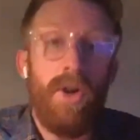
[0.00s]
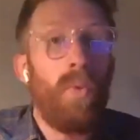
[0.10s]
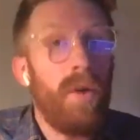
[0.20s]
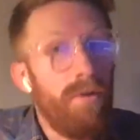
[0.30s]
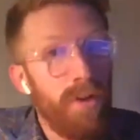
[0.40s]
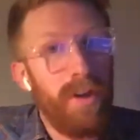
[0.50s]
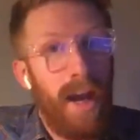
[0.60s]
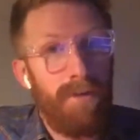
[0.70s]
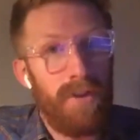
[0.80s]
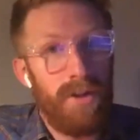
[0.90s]
we really
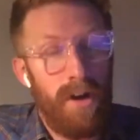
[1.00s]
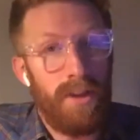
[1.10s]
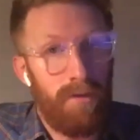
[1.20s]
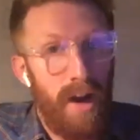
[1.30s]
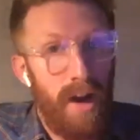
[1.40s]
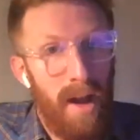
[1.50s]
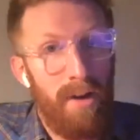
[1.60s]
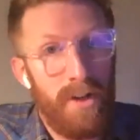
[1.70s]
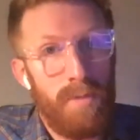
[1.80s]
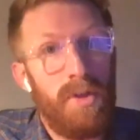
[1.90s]
have to strike the right
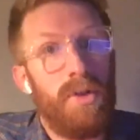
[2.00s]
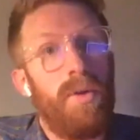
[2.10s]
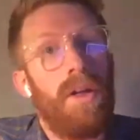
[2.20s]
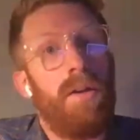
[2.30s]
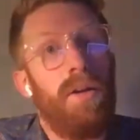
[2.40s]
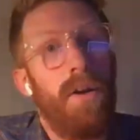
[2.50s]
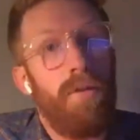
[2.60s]
balance between